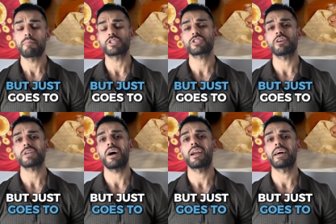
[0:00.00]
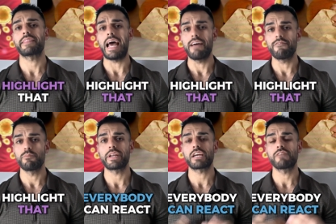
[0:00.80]
but just goes to highlight that
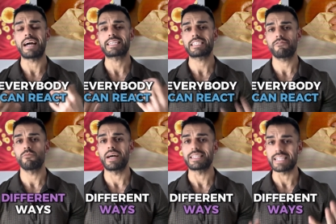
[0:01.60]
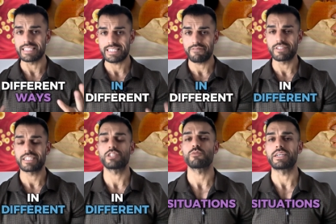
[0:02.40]
everybody can react different ways in
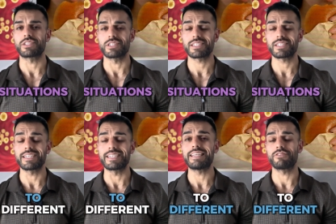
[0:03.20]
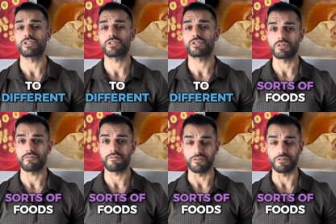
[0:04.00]
different situations to different sorts of